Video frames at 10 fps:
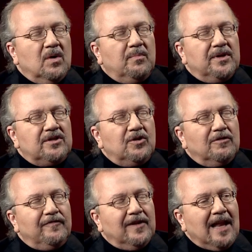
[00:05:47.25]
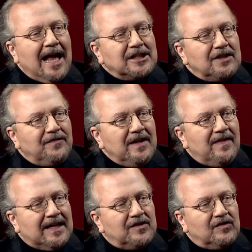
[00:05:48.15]
Well, but your philosophy
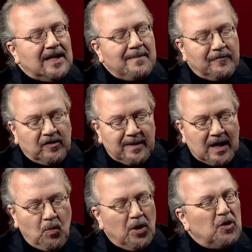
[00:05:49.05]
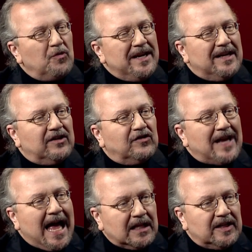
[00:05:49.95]
that stemmed from it, I want to read it
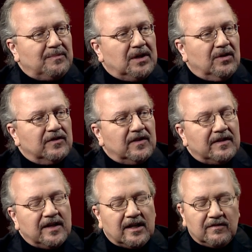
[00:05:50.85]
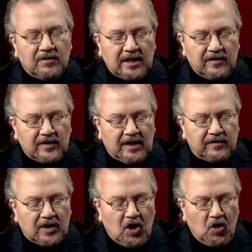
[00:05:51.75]
exactly because I think it really sends
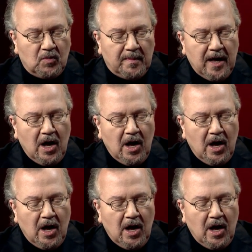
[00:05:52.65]
it home.